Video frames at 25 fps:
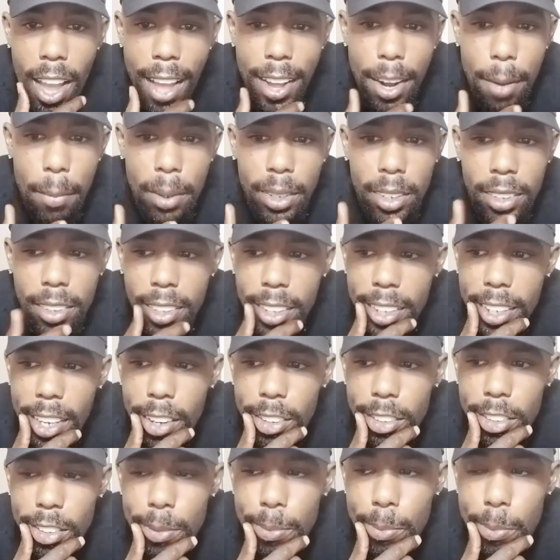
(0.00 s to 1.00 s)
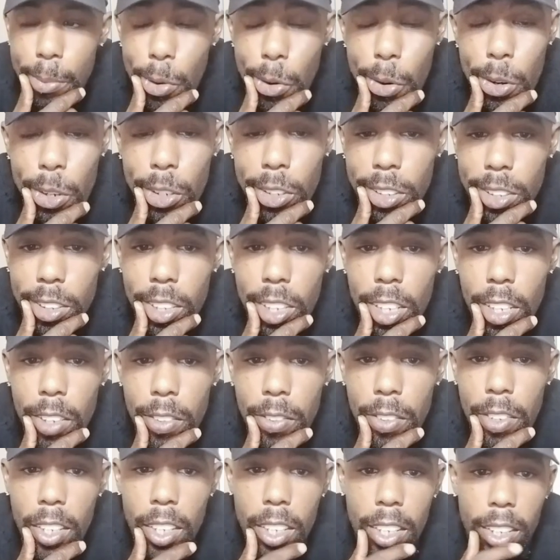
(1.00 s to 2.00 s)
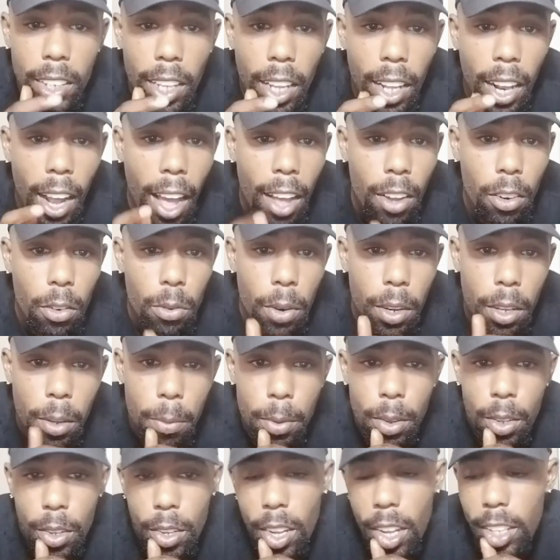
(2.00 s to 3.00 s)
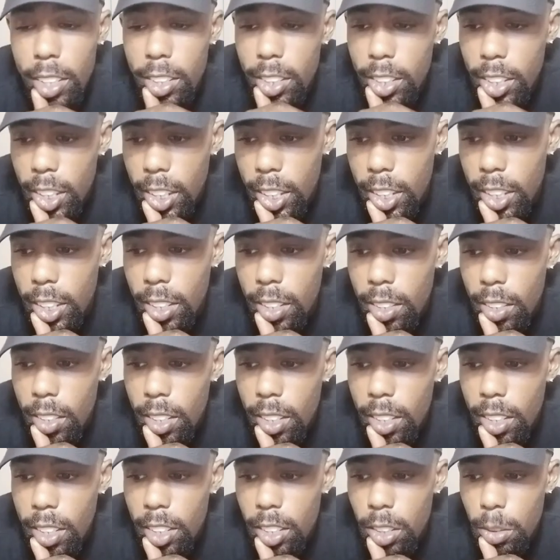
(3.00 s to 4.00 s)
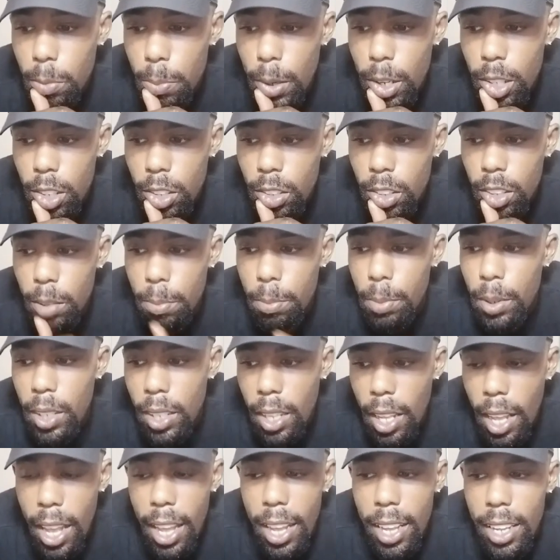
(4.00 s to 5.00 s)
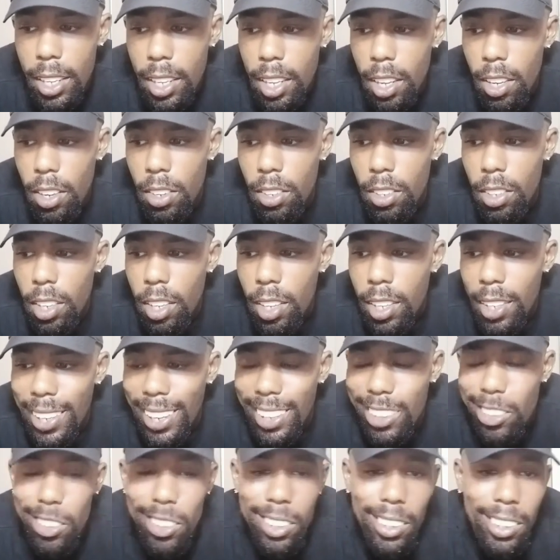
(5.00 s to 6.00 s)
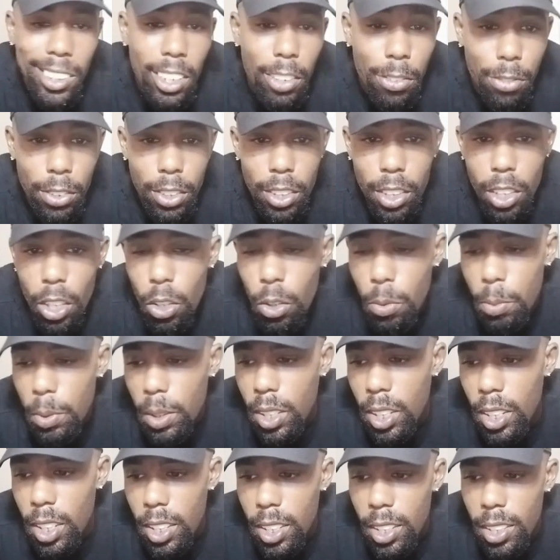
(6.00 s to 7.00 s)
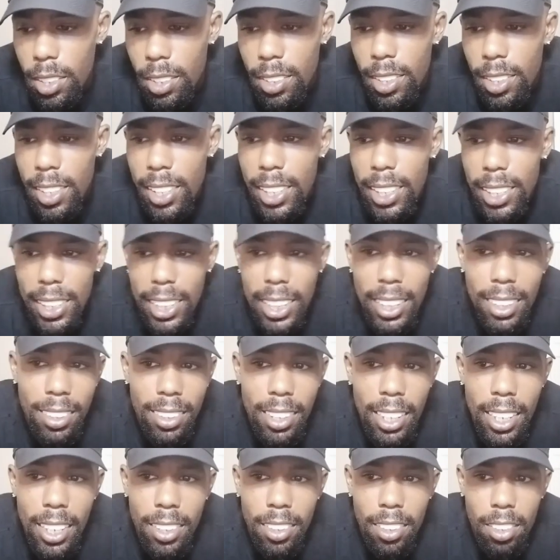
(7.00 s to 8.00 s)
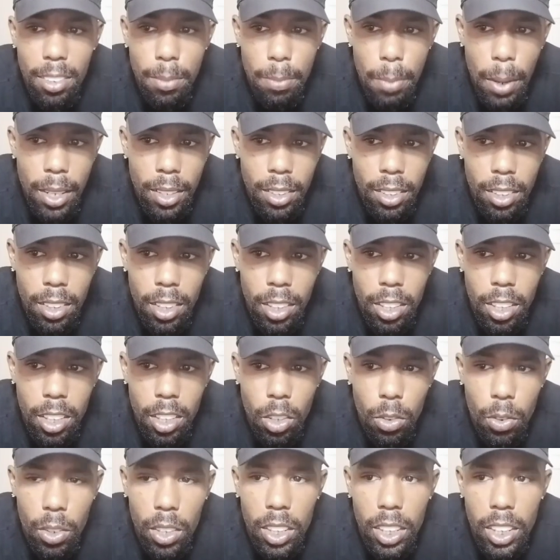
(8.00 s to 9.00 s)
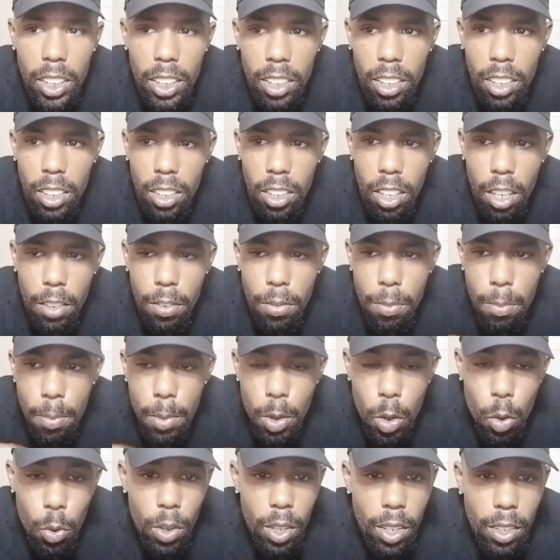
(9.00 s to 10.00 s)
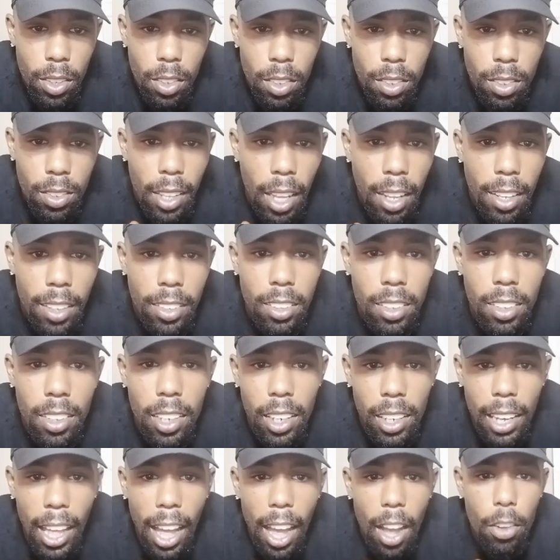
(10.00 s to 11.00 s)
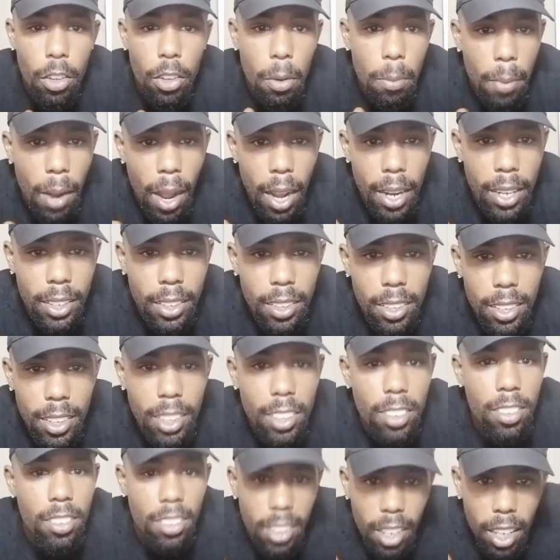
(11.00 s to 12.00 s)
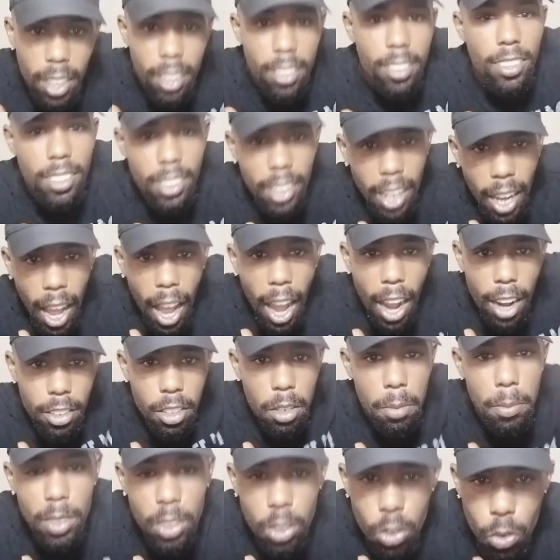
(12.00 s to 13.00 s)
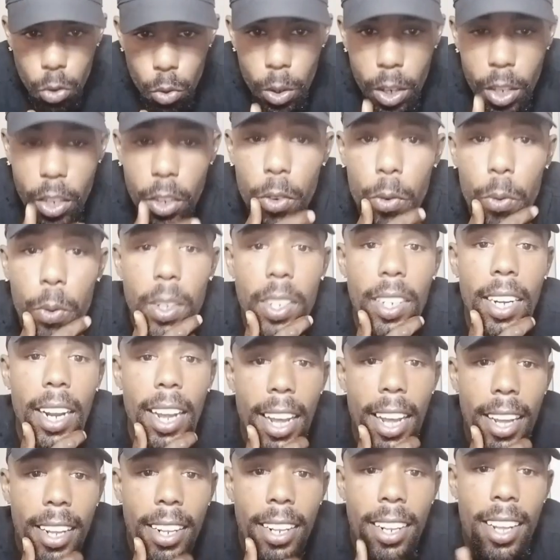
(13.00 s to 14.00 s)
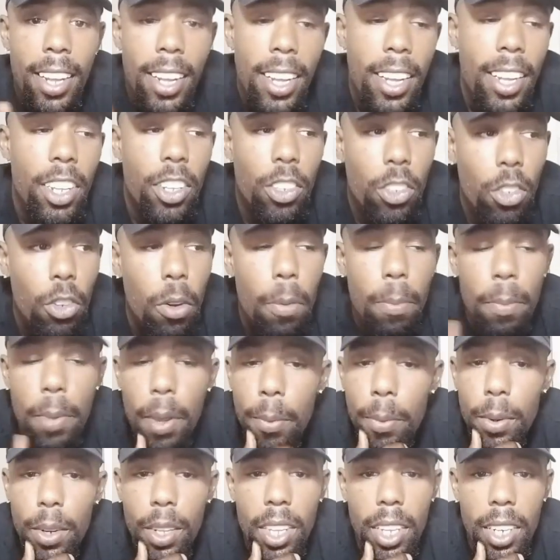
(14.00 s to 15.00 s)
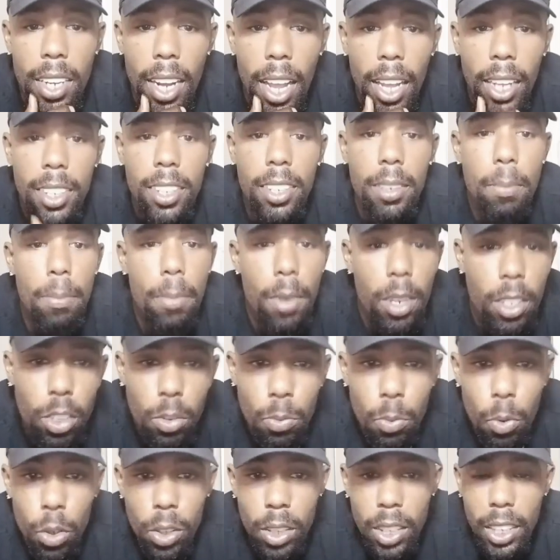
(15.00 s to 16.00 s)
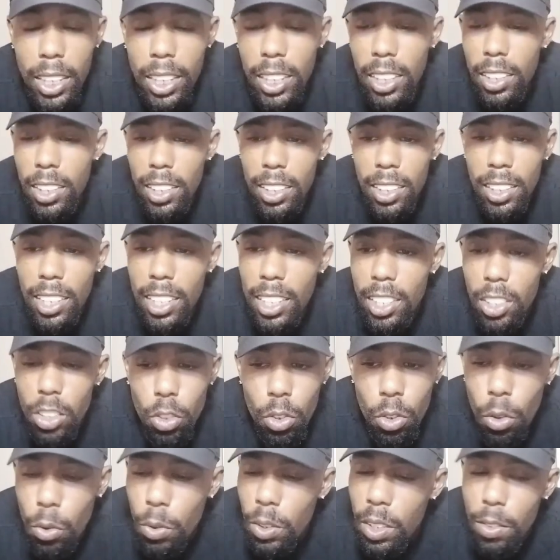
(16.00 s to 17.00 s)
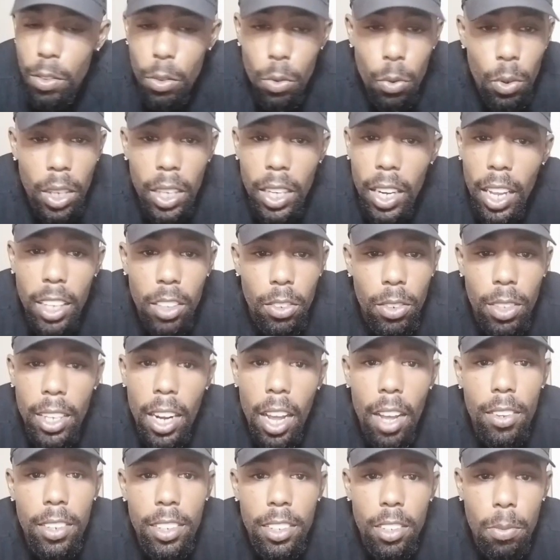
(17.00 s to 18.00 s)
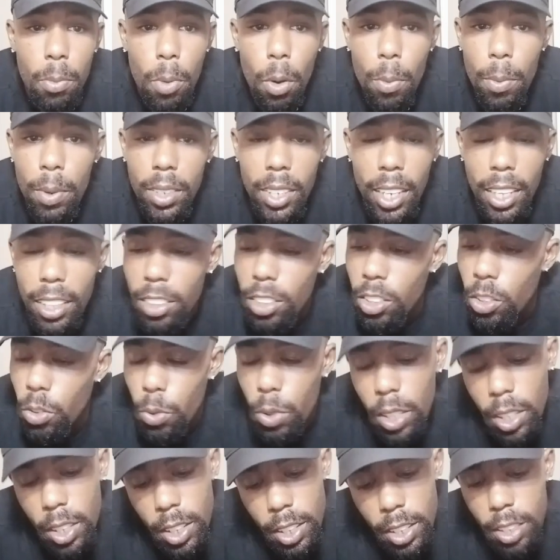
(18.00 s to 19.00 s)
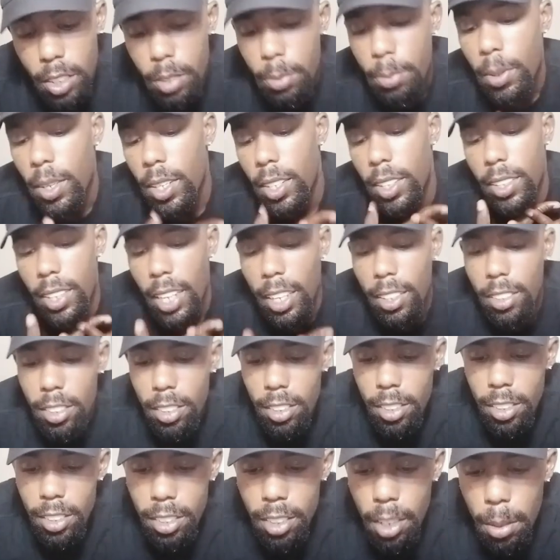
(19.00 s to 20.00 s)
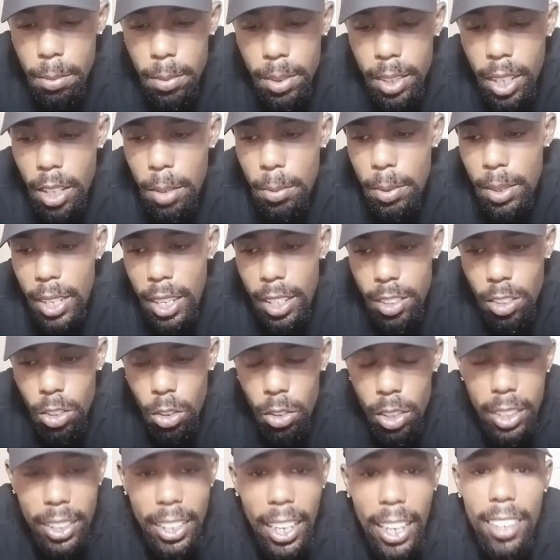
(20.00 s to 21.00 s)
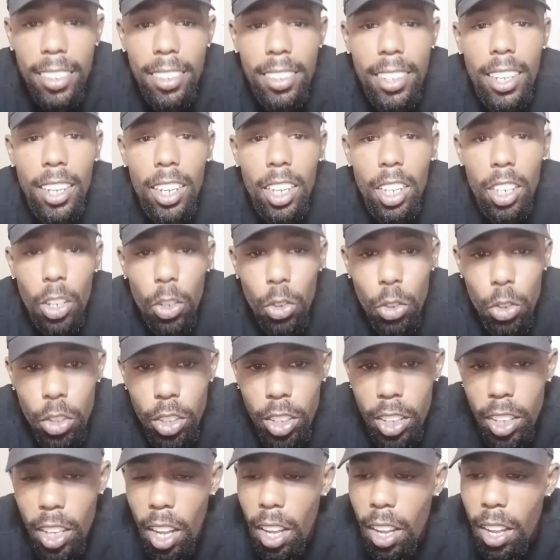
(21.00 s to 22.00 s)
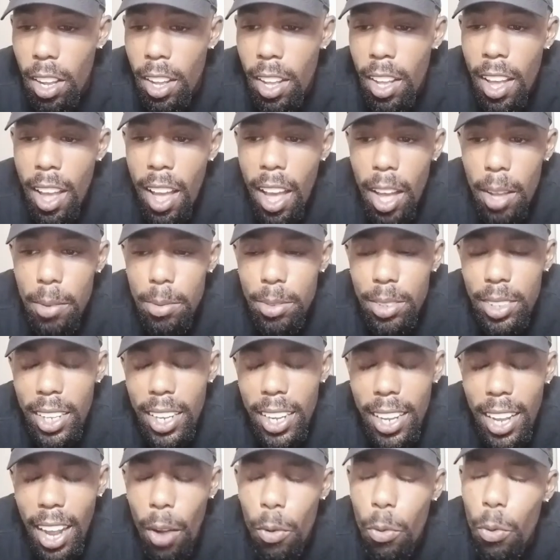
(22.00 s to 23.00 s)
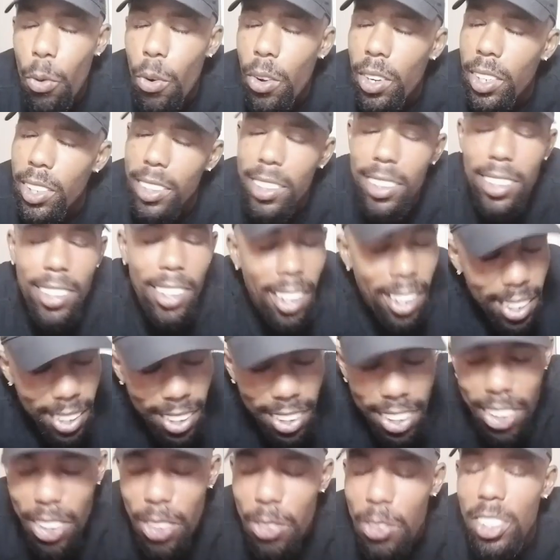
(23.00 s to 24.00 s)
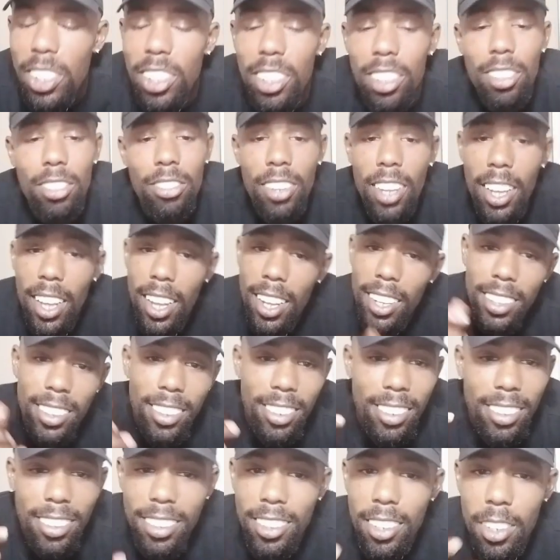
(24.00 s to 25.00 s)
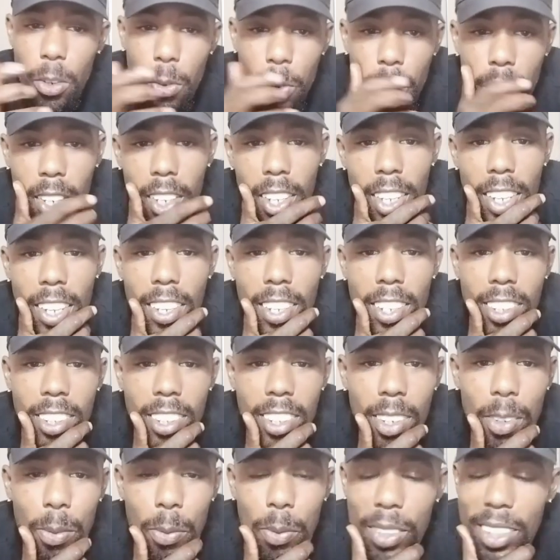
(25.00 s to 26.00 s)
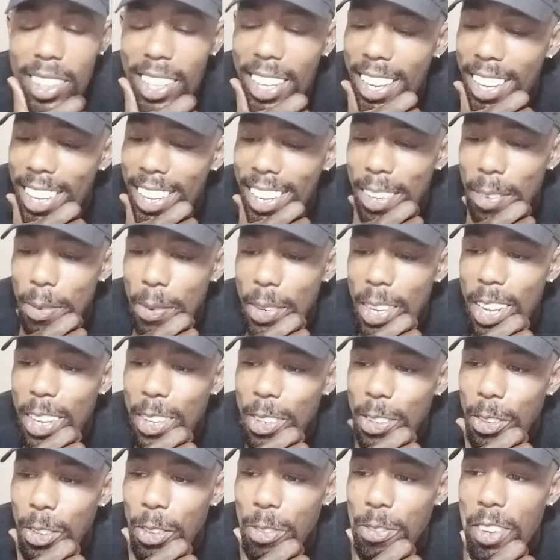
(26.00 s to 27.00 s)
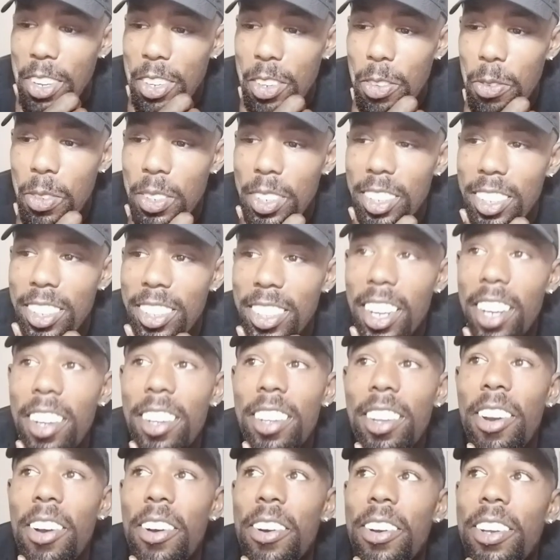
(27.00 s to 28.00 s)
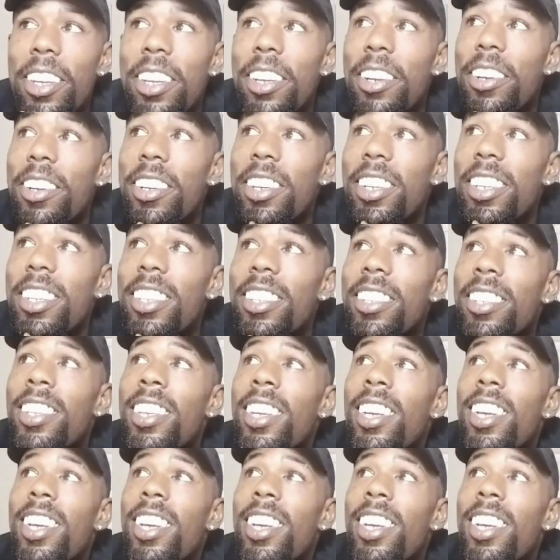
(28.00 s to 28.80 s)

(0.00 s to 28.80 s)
And I'm about to tell y'all some more stuff that I don't recommend you guys eat especially, but hey, yo, that's on a different note, because these things are basically going to release enough mucus that is going to allow your body to adjust to the higher dimension quicker. When that, you're going to be able to connect to much more things than that you don't even realize right now in this moment. That's just what it is, but that's just something telling me that. So the date's getting closer, y'all. I'm saying I want to tell y'all when this veil is just going to release. I'm saying, but I don't know if I can really tell y'all in here, because